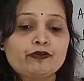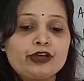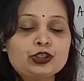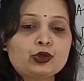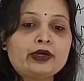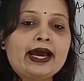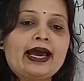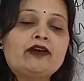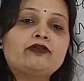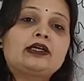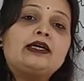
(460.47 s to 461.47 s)
We should
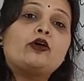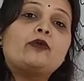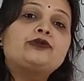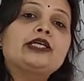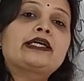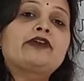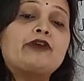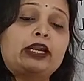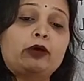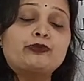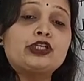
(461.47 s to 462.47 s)
have
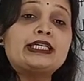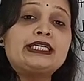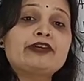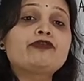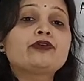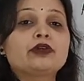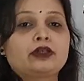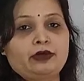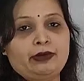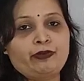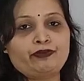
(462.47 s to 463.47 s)
an objective
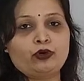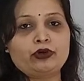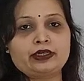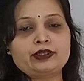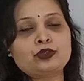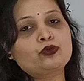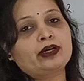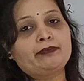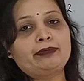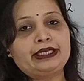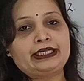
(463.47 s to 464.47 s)
before us to
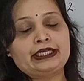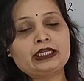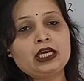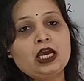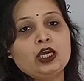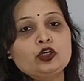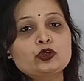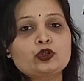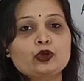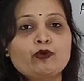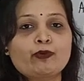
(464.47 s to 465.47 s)
complete it.
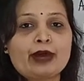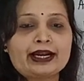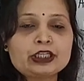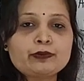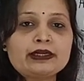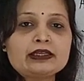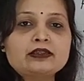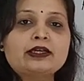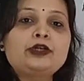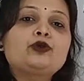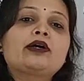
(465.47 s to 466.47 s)
So management is
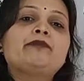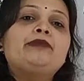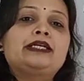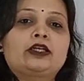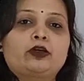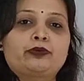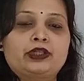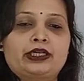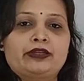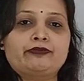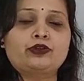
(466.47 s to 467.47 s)
done to complete that
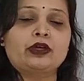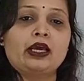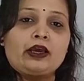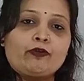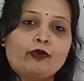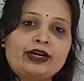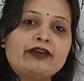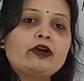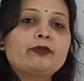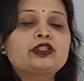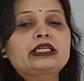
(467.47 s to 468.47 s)
objective.
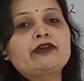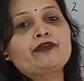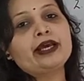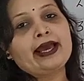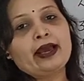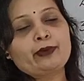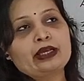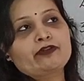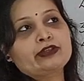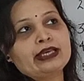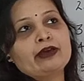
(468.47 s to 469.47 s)
Whatever objective we are having,
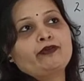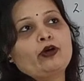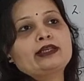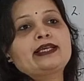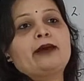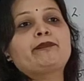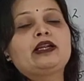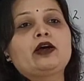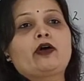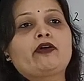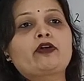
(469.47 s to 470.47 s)
say for example,
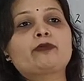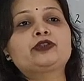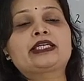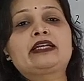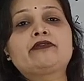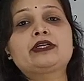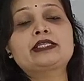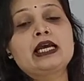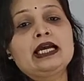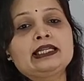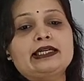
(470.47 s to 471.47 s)
our objective is
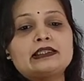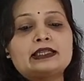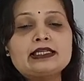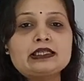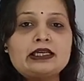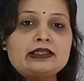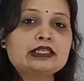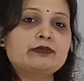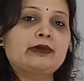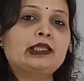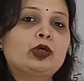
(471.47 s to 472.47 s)
that in
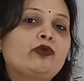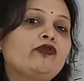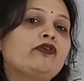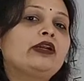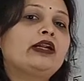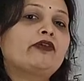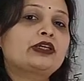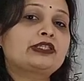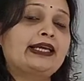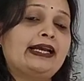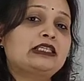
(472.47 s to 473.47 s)
this month our
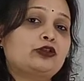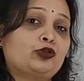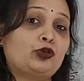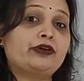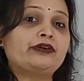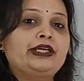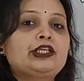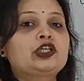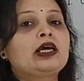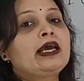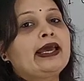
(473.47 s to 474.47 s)
sales should
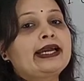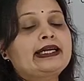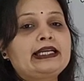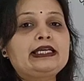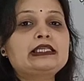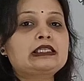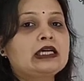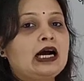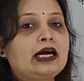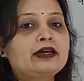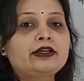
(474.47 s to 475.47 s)
reach at
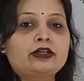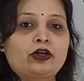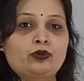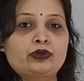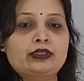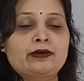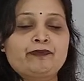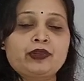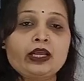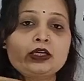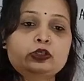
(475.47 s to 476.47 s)
least 100 crores.
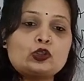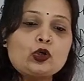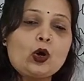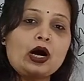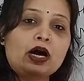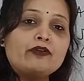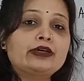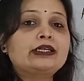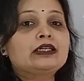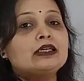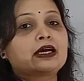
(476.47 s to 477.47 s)
So
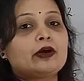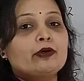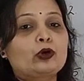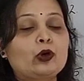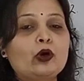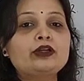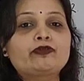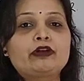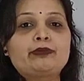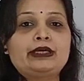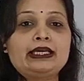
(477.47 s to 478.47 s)
our goals
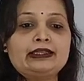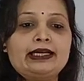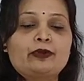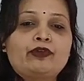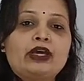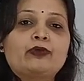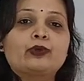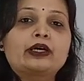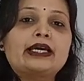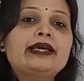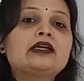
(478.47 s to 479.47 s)
will be that we are
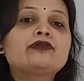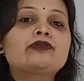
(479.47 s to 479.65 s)
working